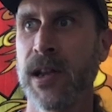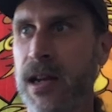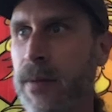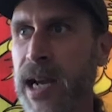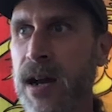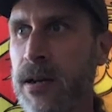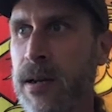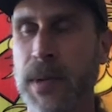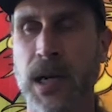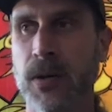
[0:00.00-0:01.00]
coming out and
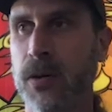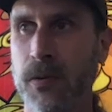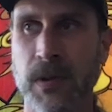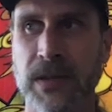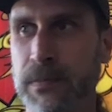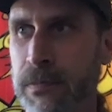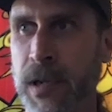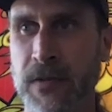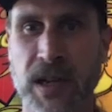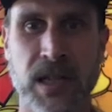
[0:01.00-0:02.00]
I'm like, holy
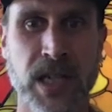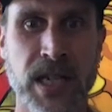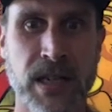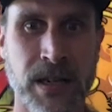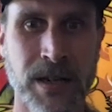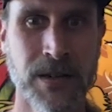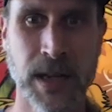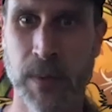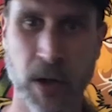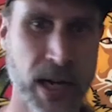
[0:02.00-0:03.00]
motherfucking shit, you know, like
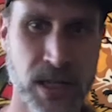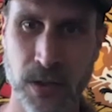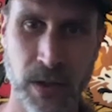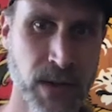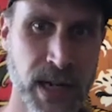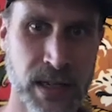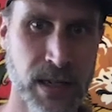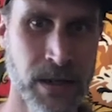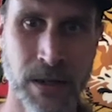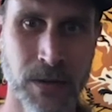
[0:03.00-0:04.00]
my man is totally right,
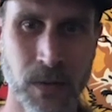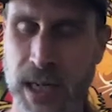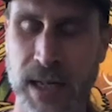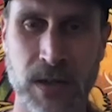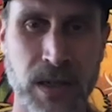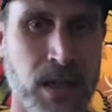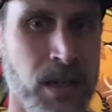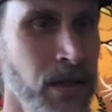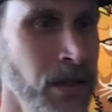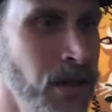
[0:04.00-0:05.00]
you know, wow,
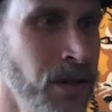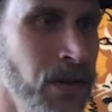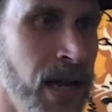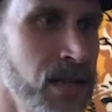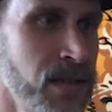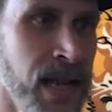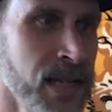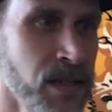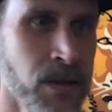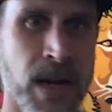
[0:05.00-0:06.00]
you know, that's
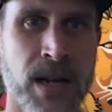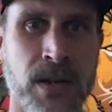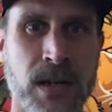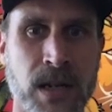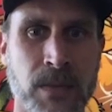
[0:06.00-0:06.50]
the ground.